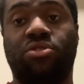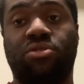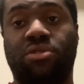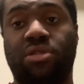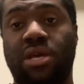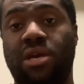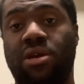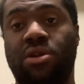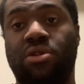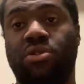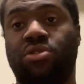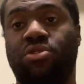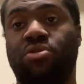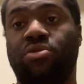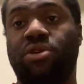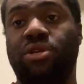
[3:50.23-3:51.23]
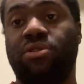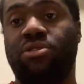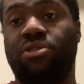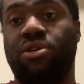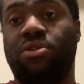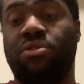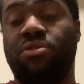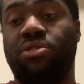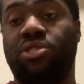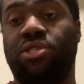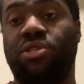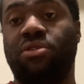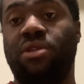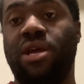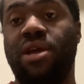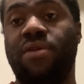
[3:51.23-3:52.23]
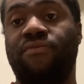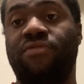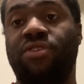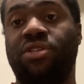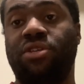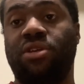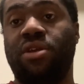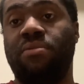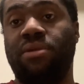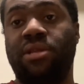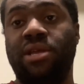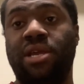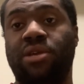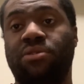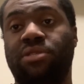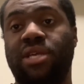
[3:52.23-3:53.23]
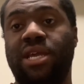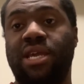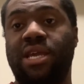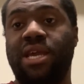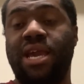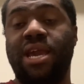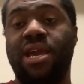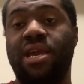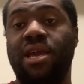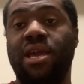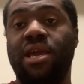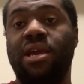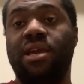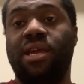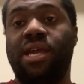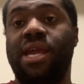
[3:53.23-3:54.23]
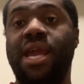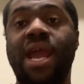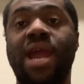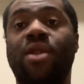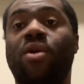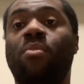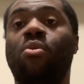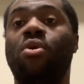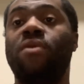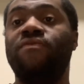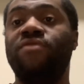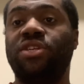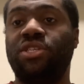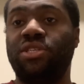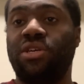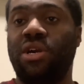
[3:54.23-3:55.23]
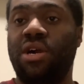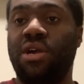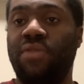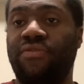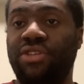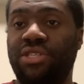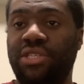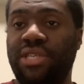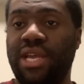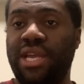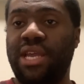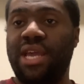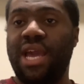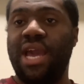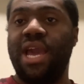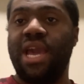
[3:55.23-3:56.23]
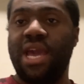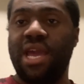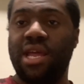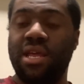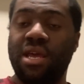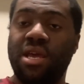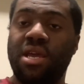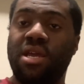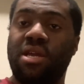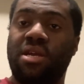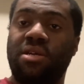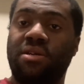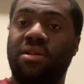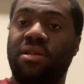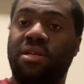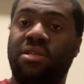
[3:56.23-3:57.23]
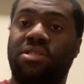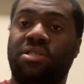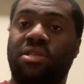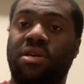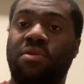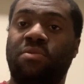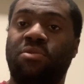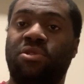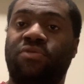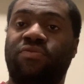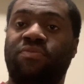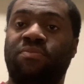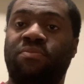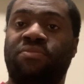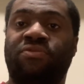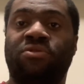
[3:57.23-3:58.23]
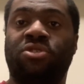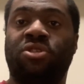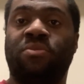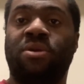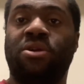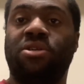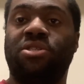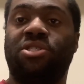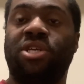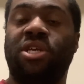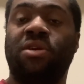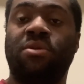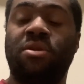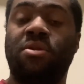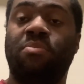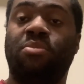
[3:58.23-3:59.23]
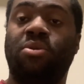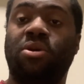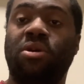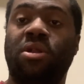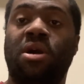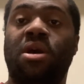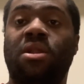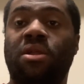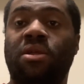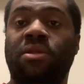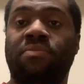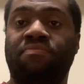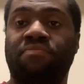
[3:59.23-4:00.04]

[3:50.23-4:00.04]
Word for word: The other Tory told him to steal that adventure everything else that he had he had no more adventures. called adventures that he had. His stuff was from Jamarcus Jingle in the book and all that